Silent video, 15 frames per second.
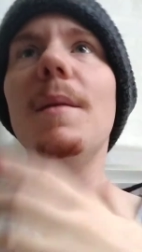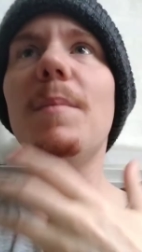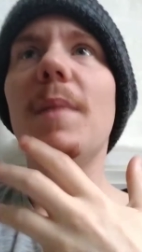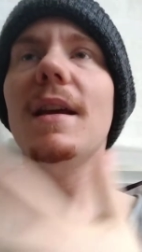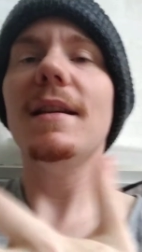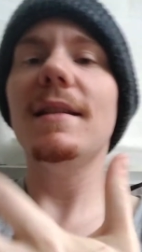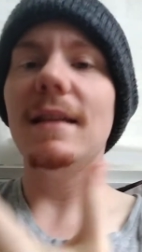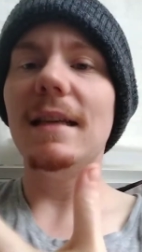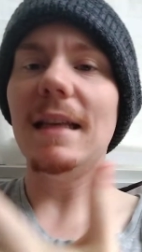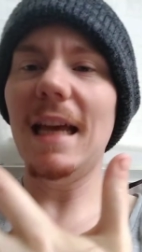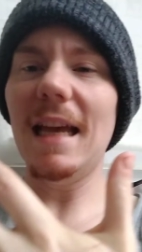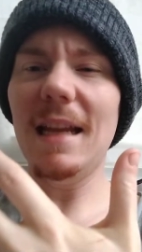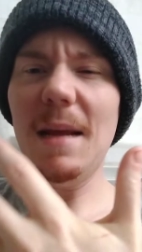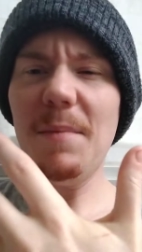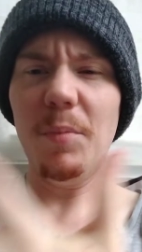because
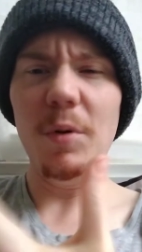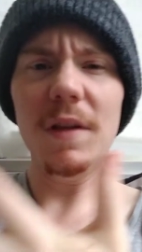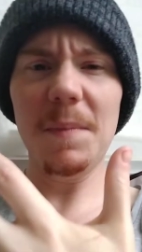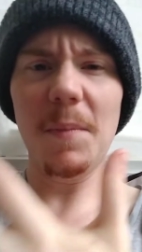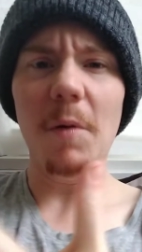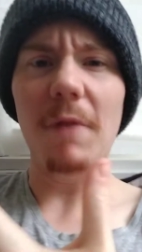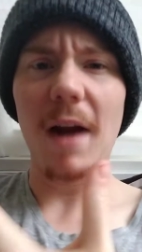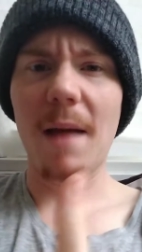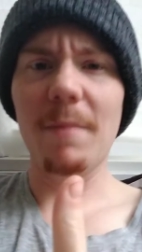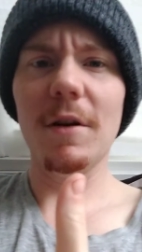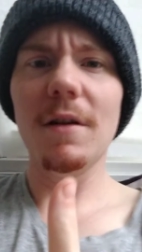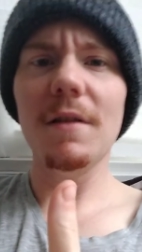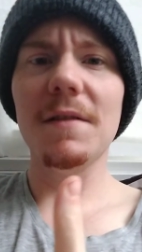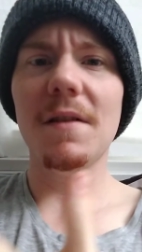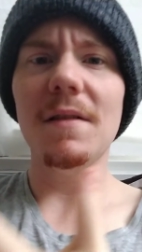it puts
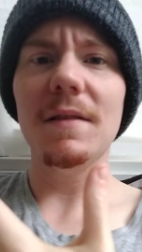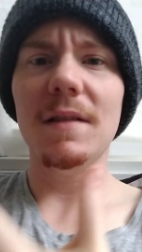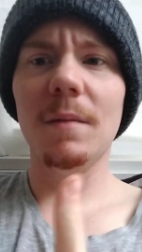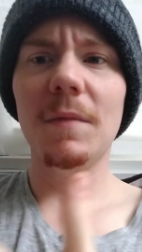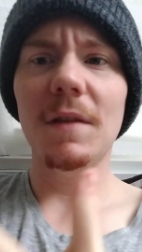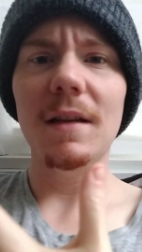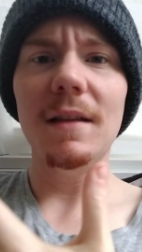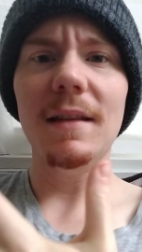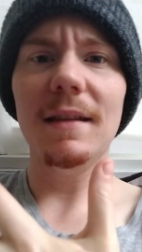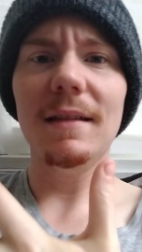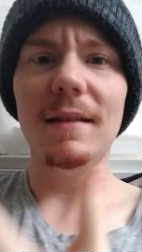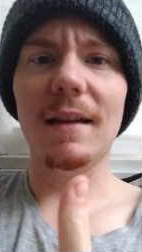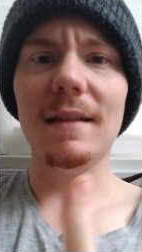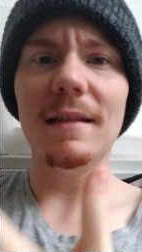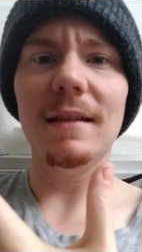parameters on something
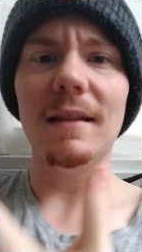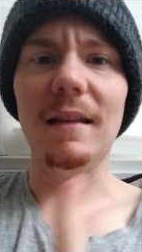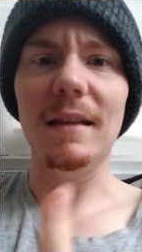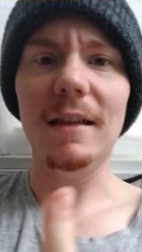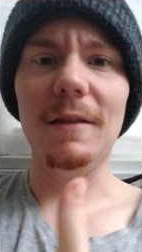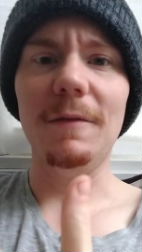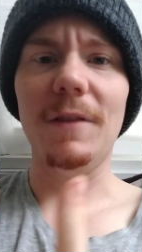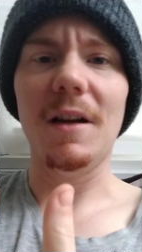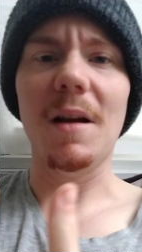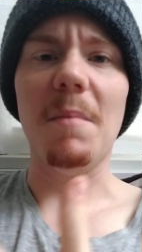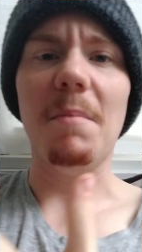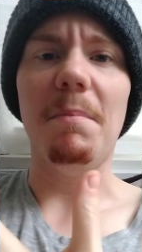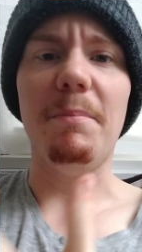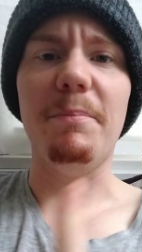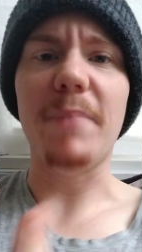that doesn't live in a
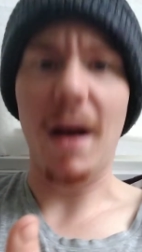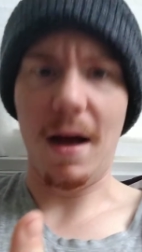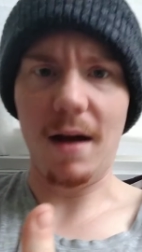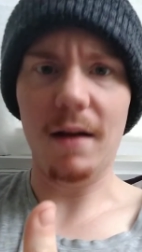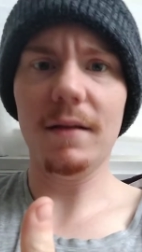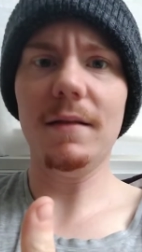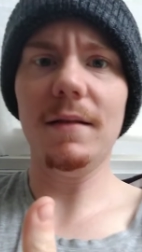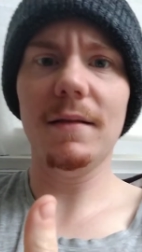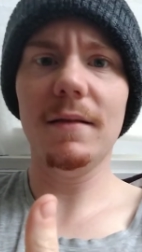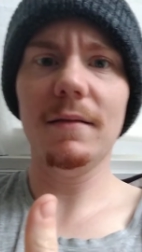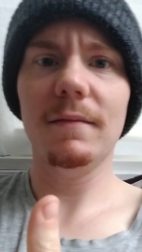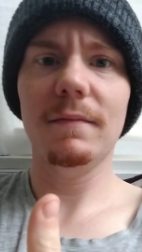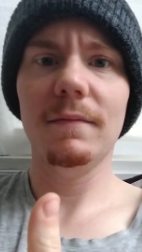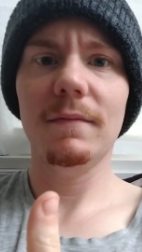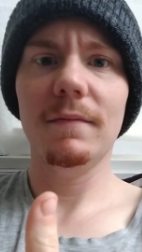box.
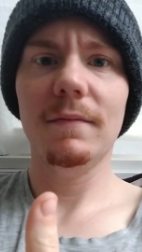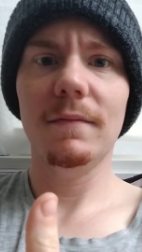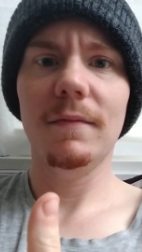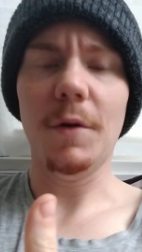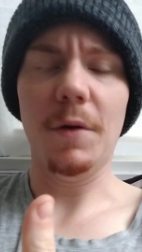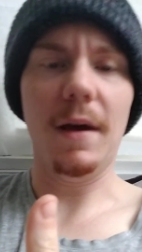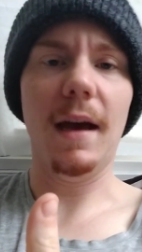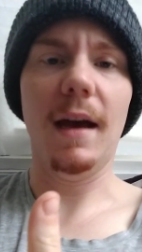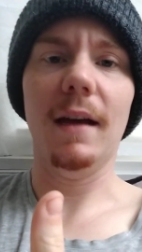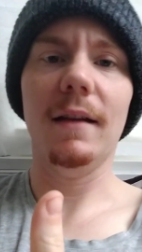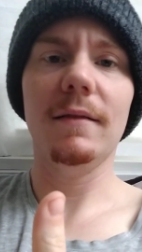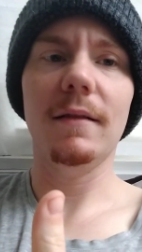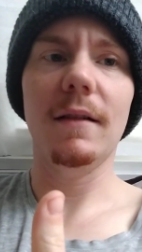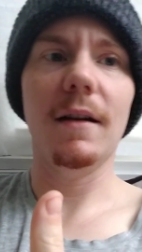Okay.